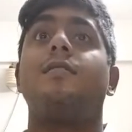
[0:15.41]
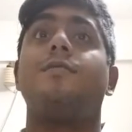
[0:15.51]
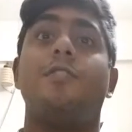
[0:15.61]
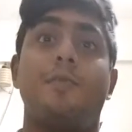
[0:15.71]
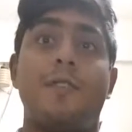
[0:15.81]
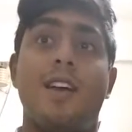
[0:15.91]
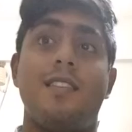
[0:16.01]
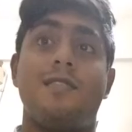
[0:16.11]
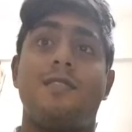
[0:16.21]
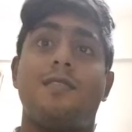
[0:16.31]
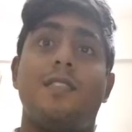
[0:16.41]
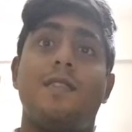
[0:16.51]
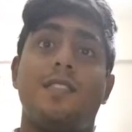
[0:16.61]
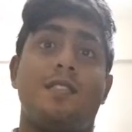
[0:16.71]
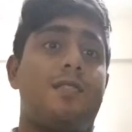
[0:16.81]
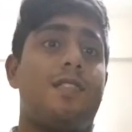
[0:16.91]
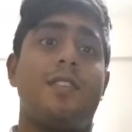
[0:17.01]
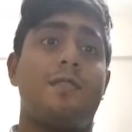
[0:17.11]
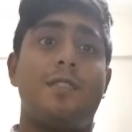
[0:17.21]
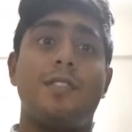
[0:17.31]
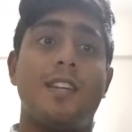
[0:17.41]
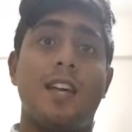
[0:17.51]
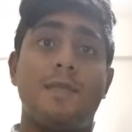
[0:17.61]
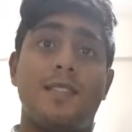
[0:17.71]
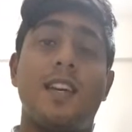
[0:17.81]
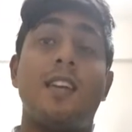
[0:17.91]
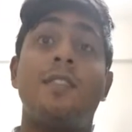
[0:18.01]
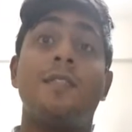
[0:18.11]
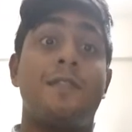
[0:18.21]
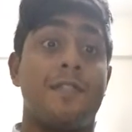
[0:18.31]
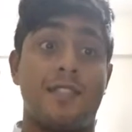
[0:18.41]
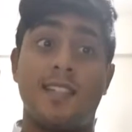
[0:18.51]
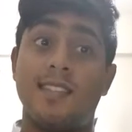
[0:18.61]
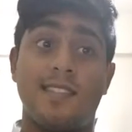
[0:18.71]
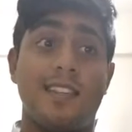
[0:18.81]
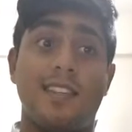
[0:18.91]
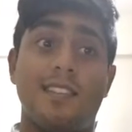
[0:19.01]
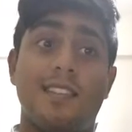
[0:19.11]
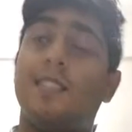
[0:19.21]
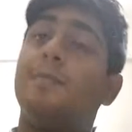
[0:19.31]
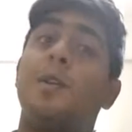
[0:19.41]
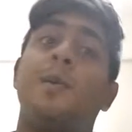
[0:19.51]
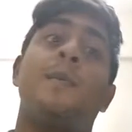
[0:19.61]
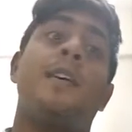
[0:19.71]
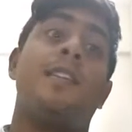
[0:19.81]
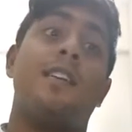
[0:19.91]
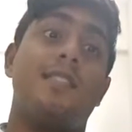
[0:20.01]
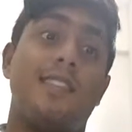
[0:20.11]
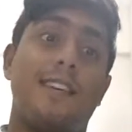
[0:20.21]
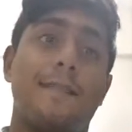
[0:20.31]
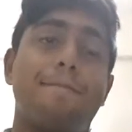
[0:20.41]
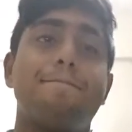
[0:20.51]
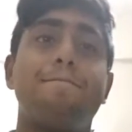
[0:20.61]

for the price of just 3 to 4 times that of a first class ticket in a premium airline today.